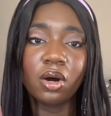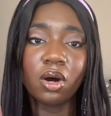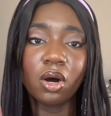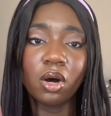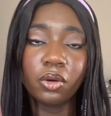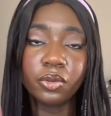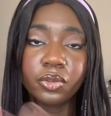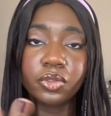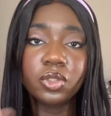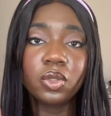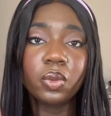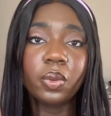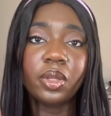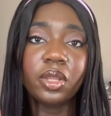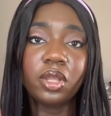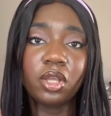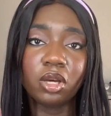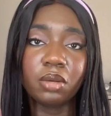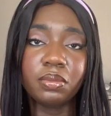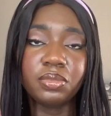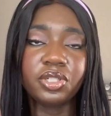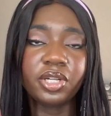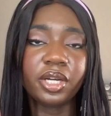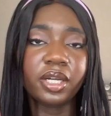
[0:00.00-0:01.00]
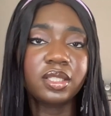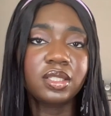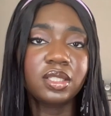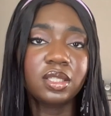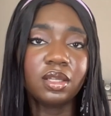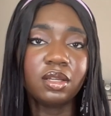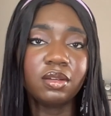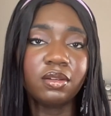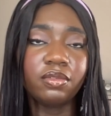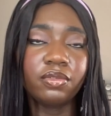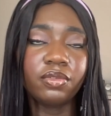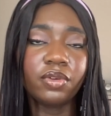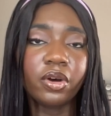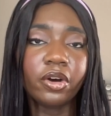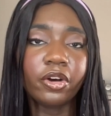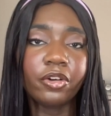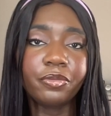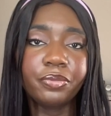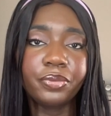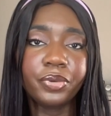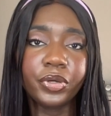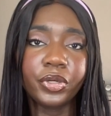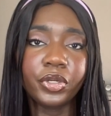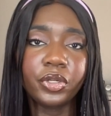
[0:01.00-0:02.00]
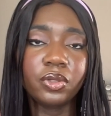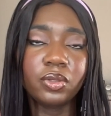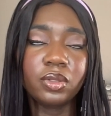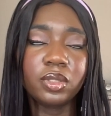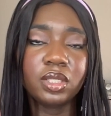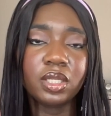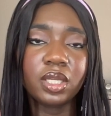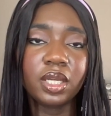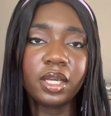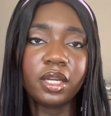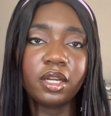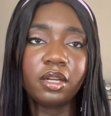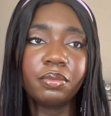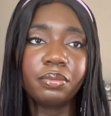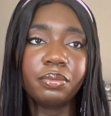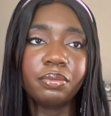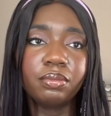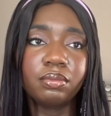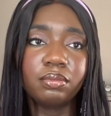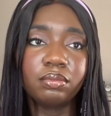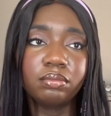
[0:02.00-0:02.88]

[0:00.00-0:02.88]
also with the objective of producing